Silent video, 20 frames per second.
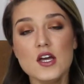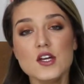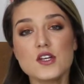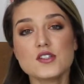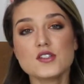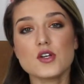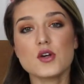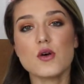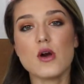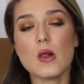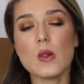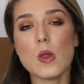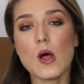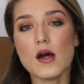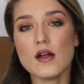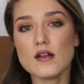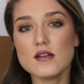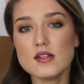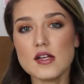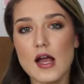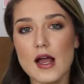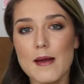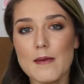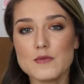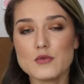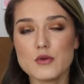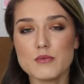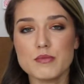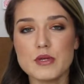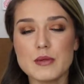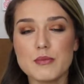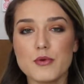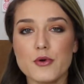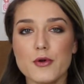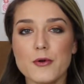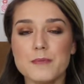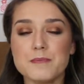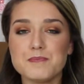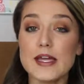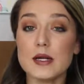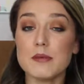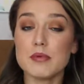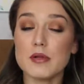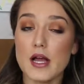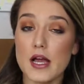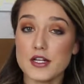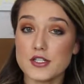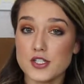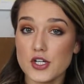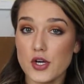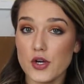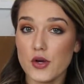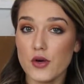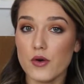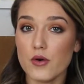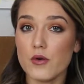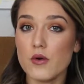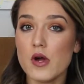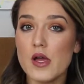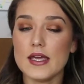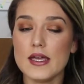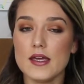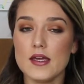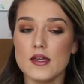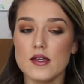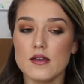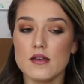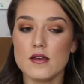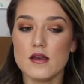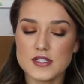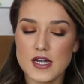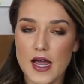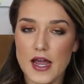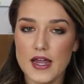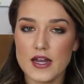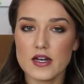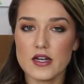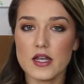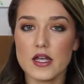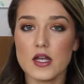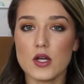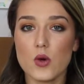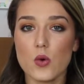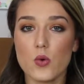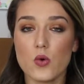So a lot of times when people hit a plateau in dieting,